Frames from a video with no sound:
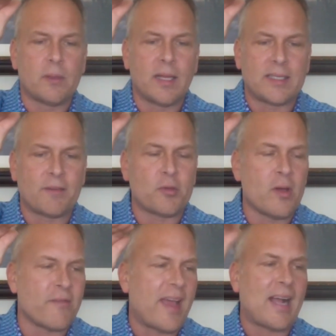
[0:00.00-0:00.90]
like if
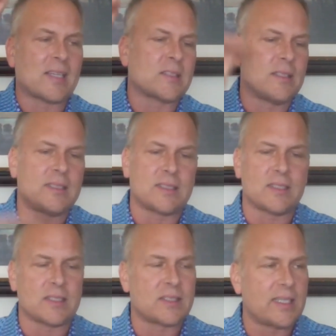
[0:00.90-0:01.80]
you have excellence
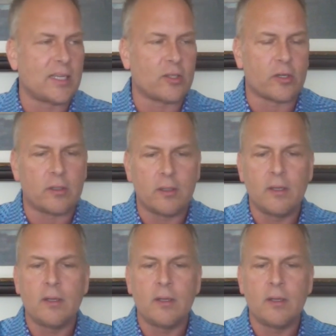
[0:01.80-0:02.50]
as a standard,